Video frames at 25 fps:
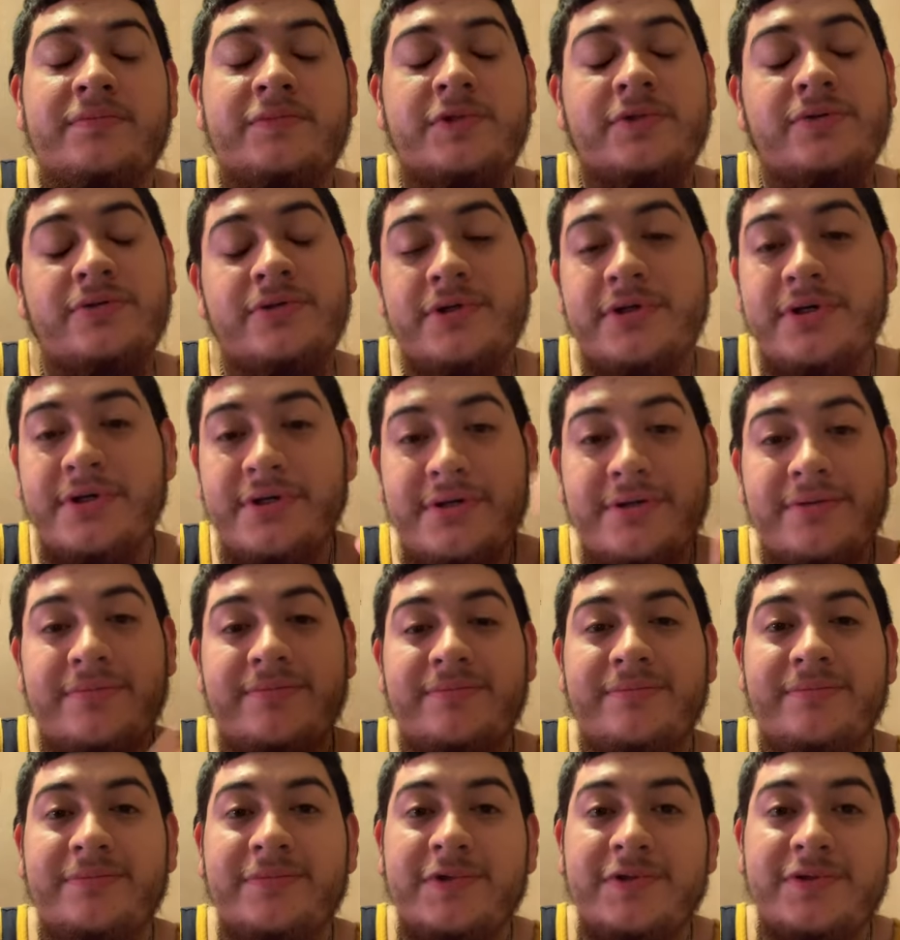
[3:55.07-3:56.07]
So yeah,
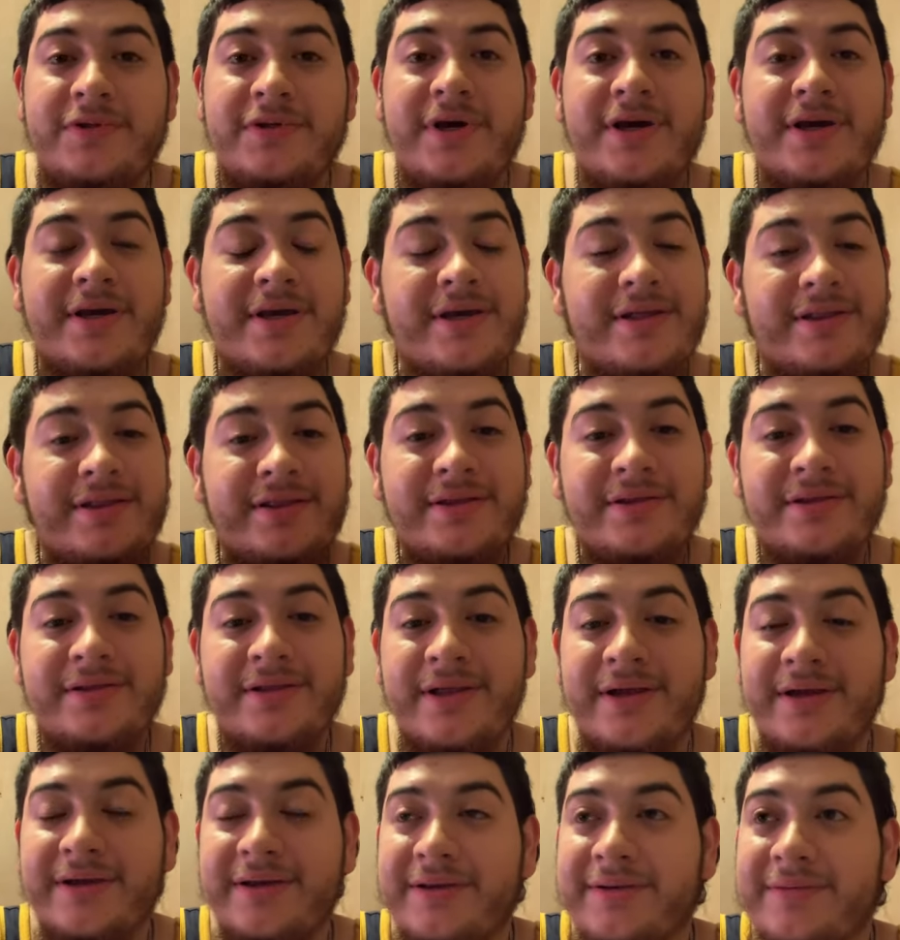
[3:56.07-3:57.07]
so I can
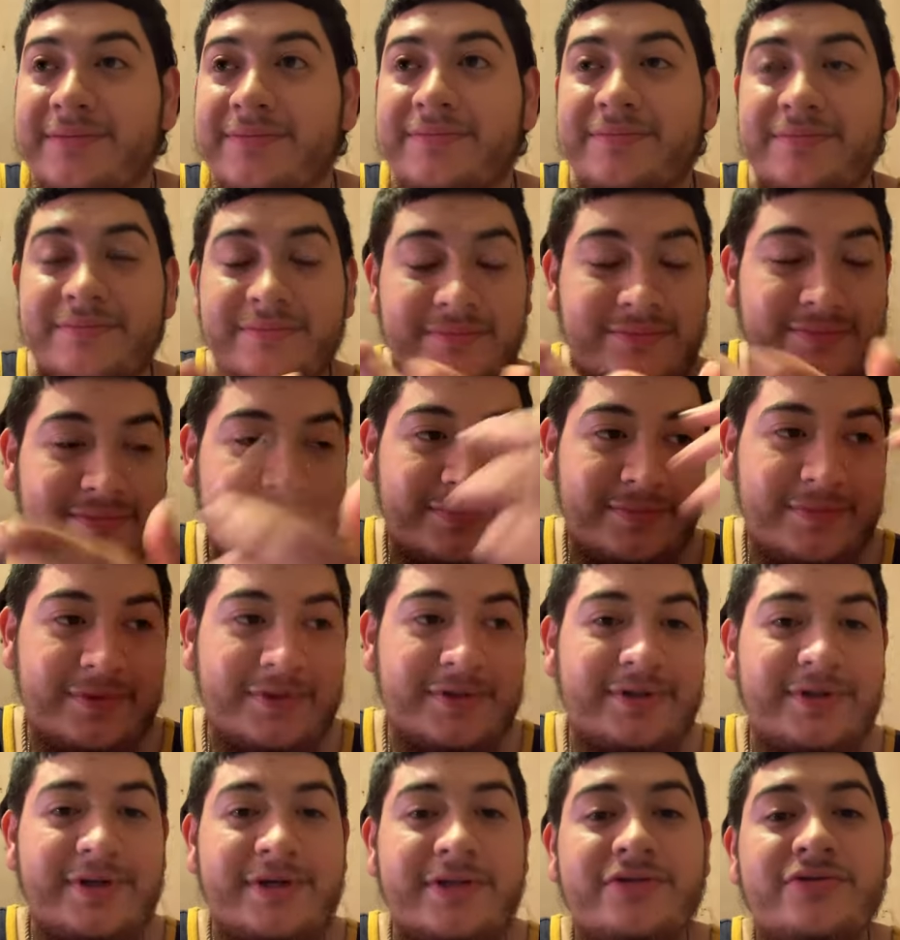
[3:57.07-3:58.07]

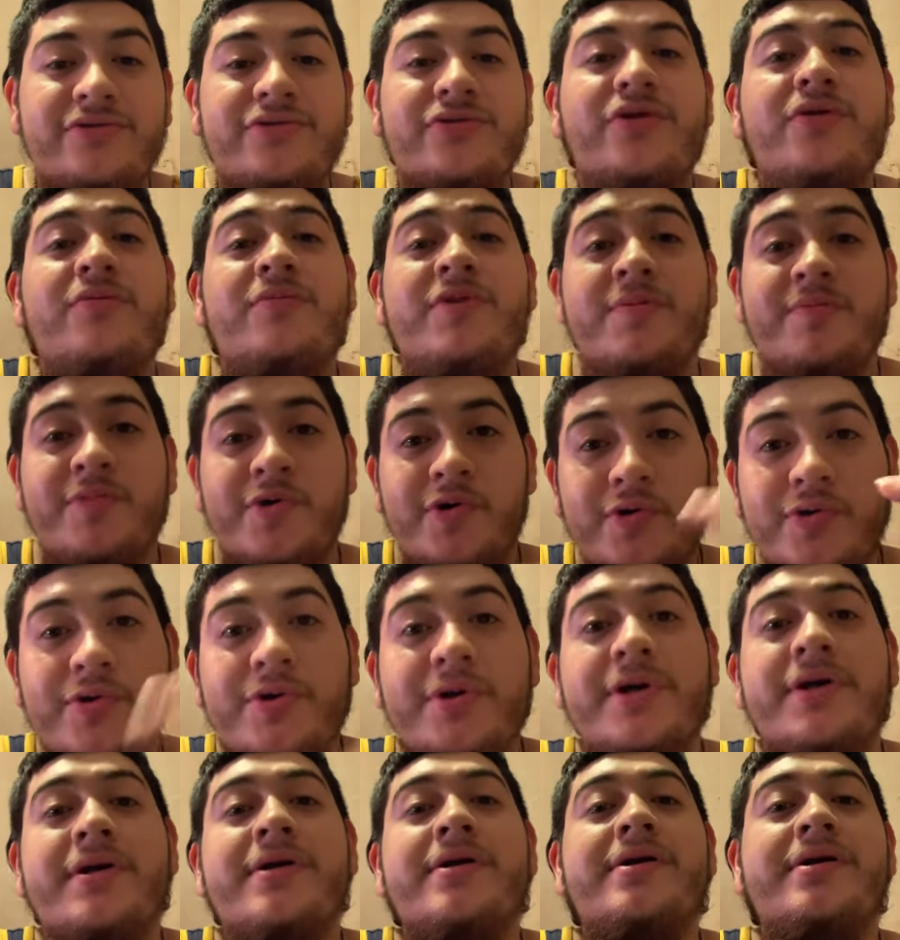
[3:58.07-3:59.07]
get to know me
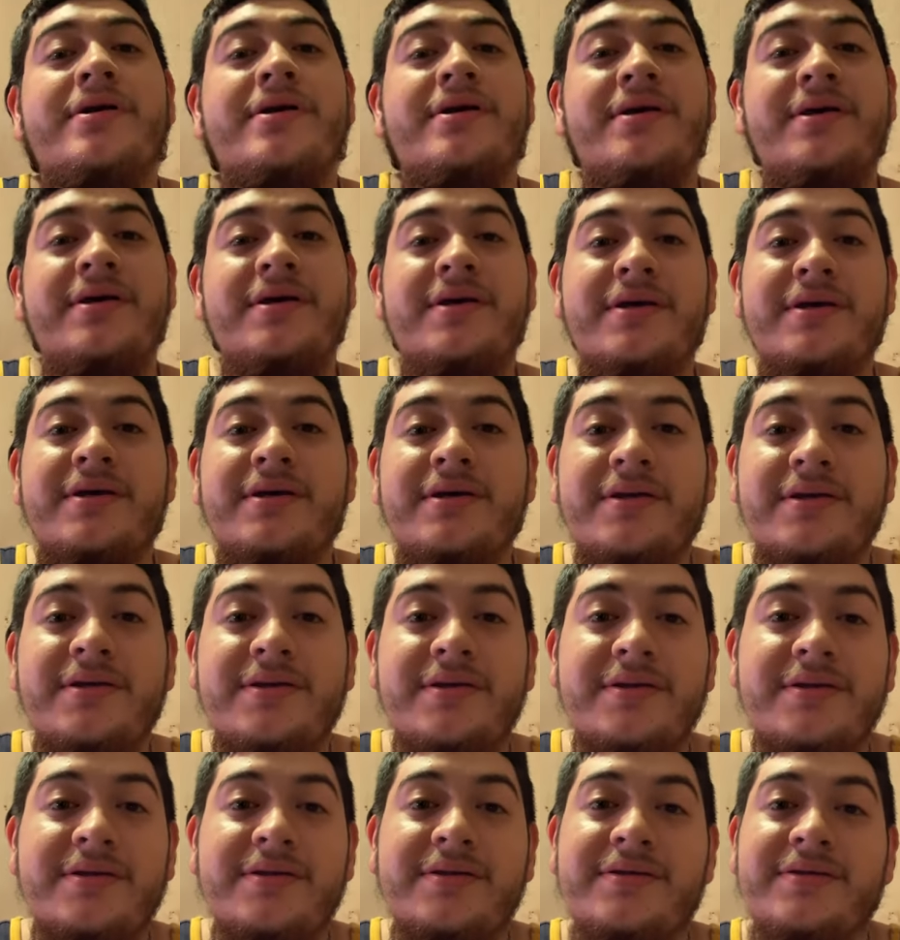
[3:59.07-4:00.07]
more
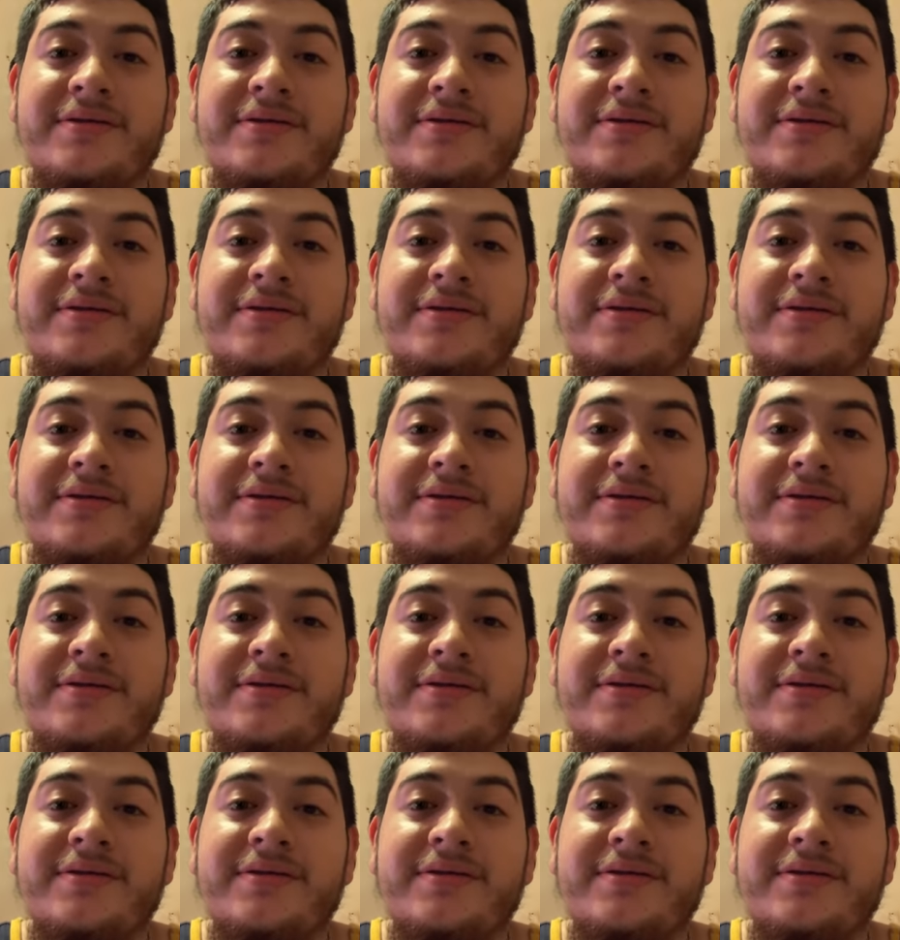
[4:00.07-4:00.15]
and